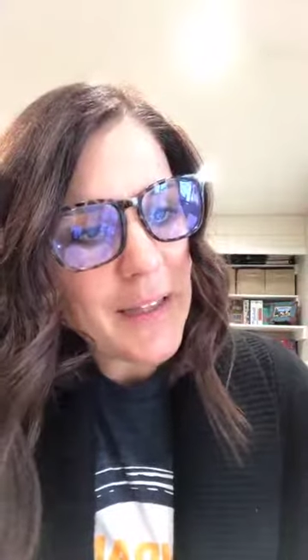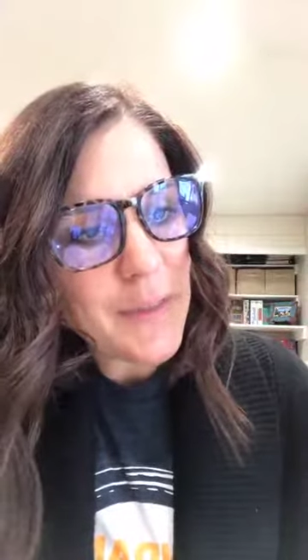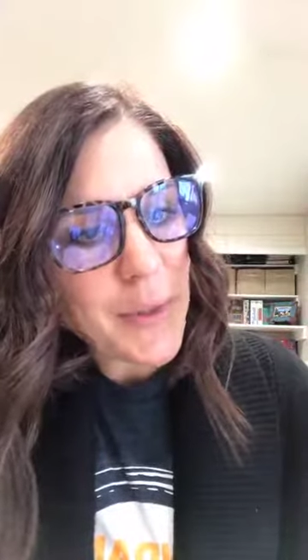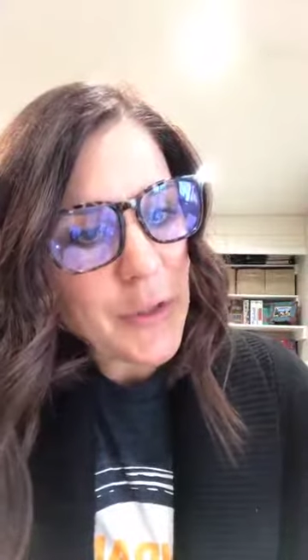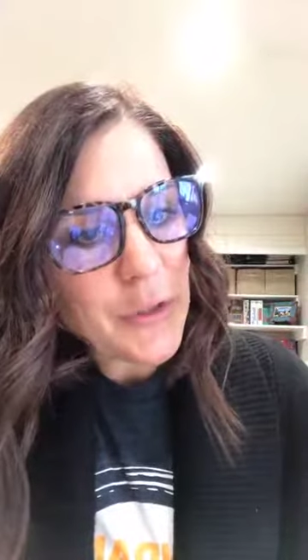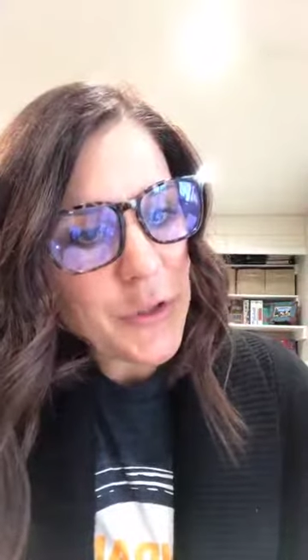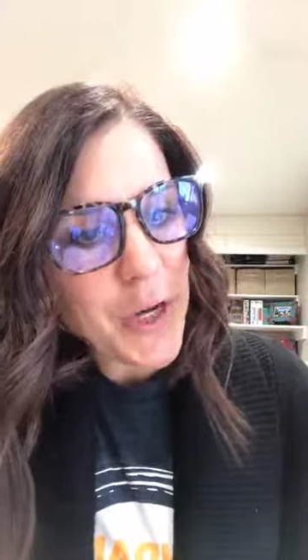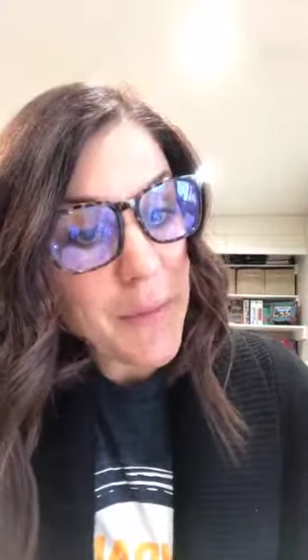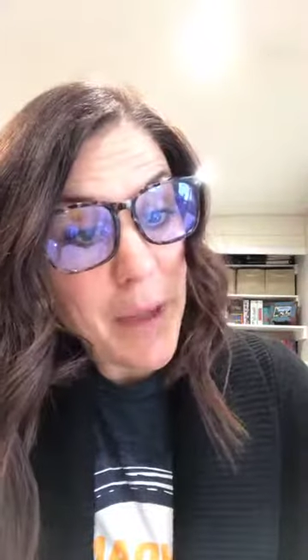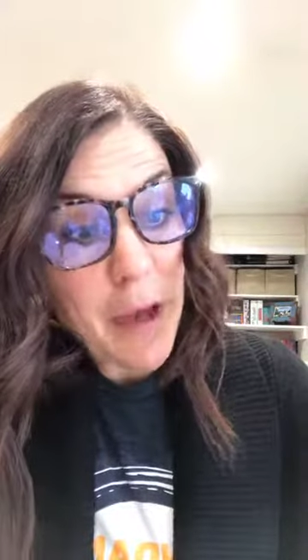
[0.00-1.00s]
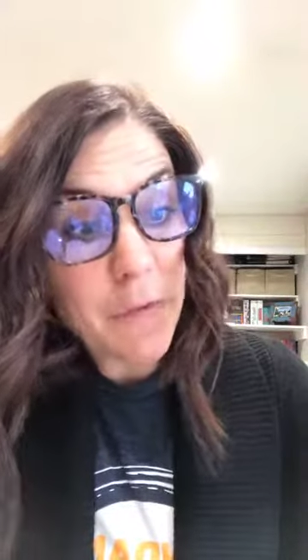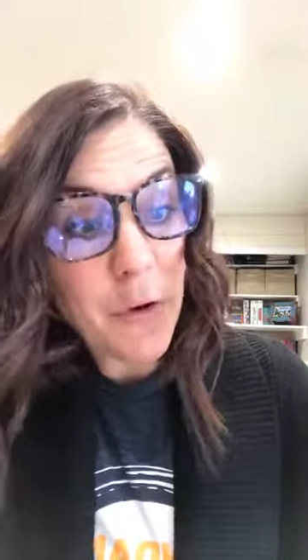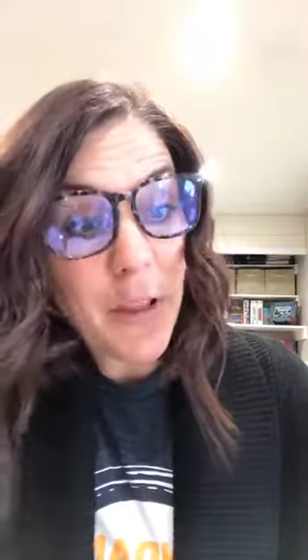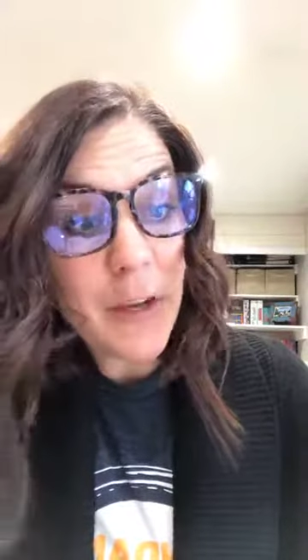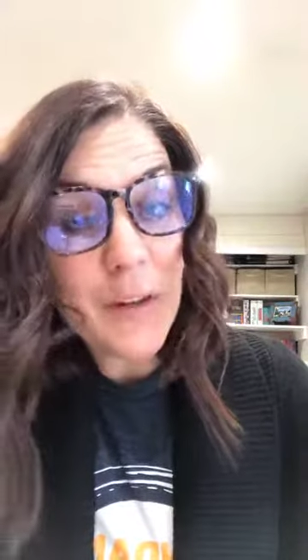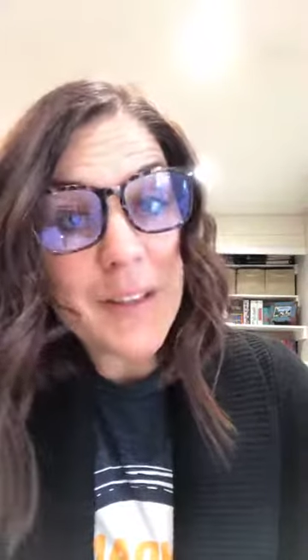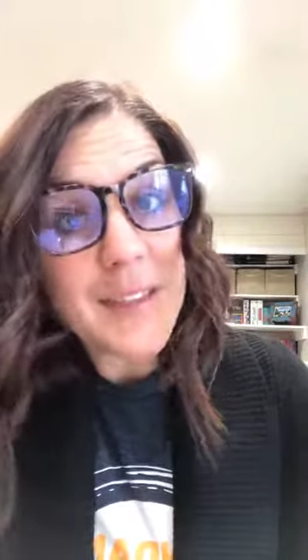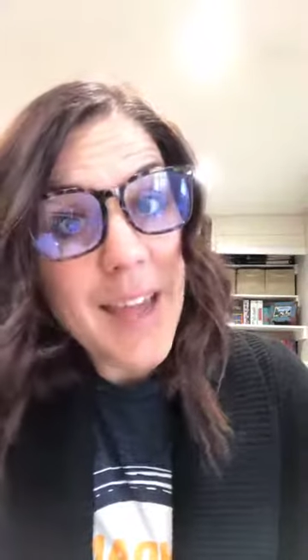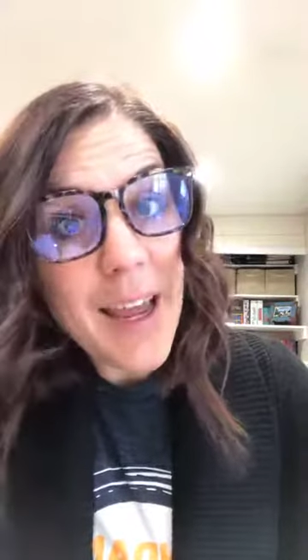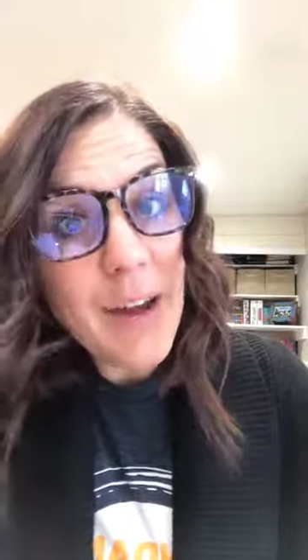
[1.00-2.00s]
Is it better to try to make up for it later in the
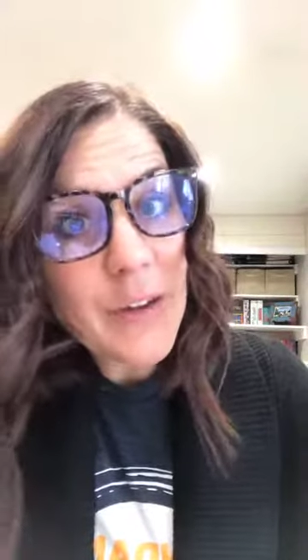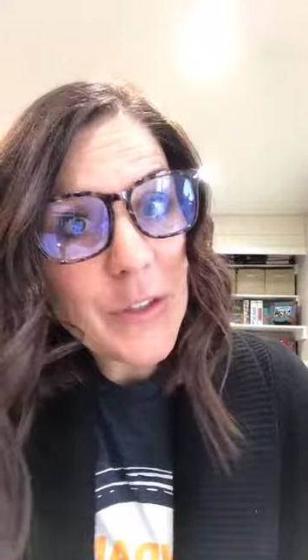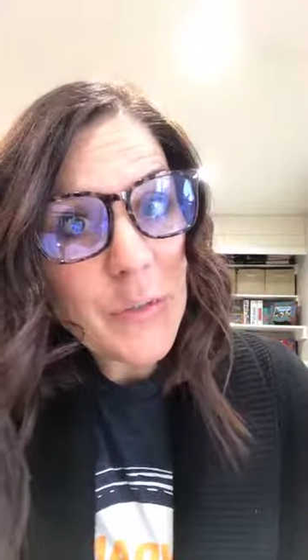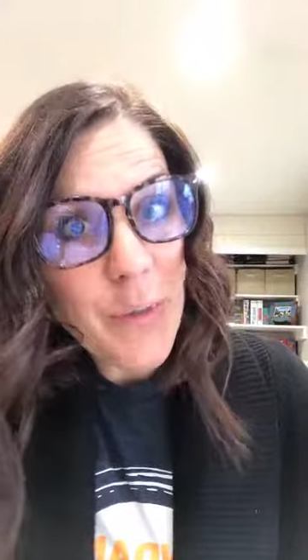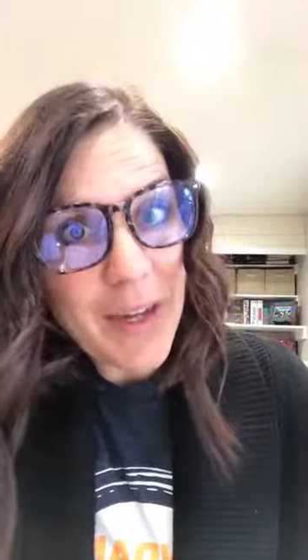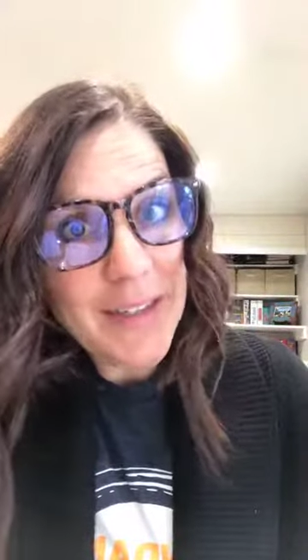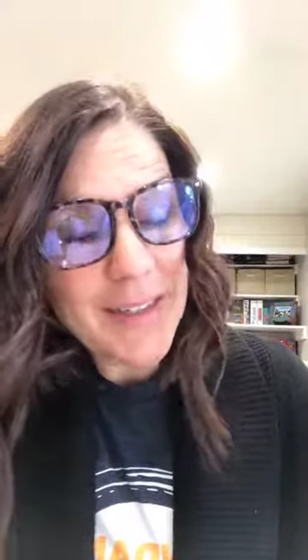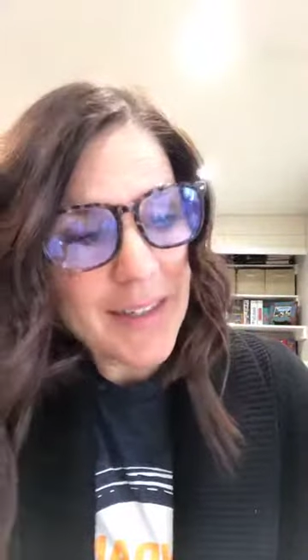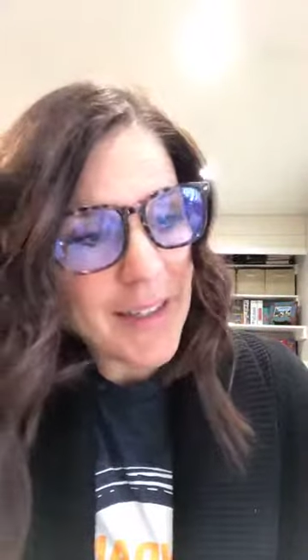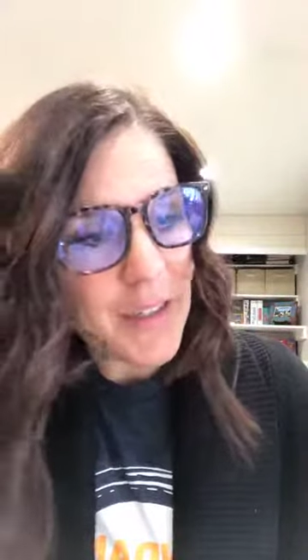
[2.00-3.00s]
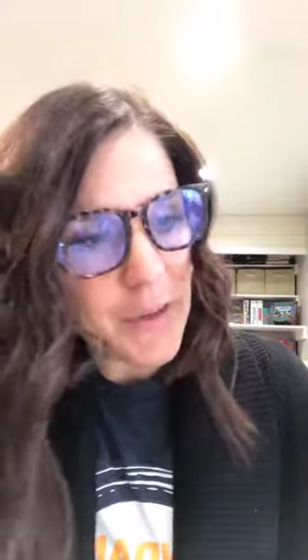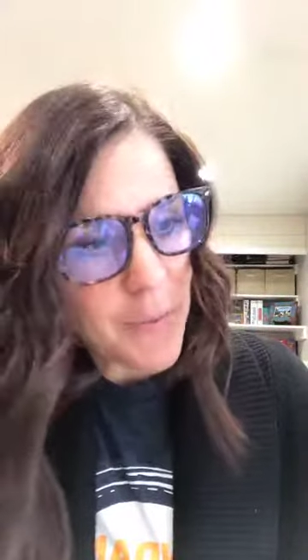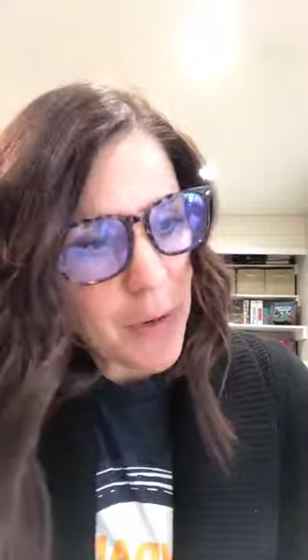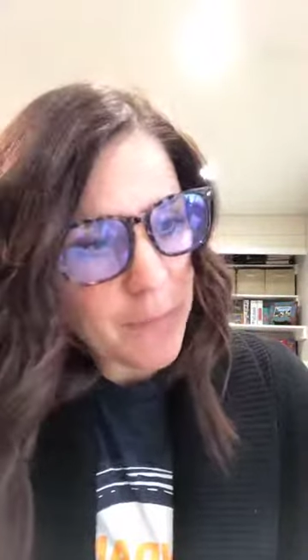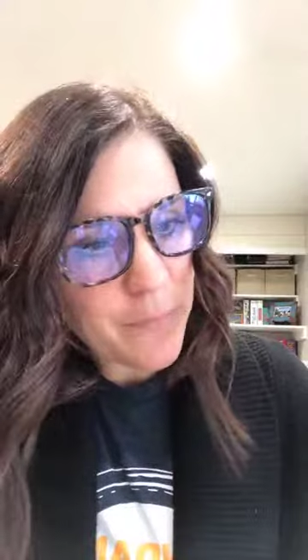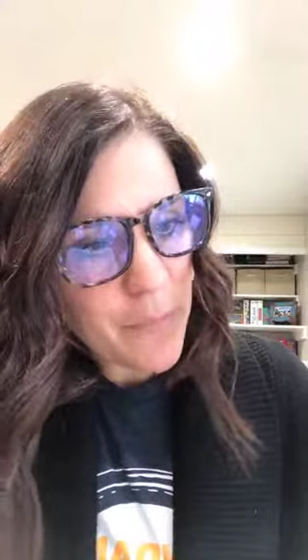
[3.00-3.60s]
day or just wait until tomorrow?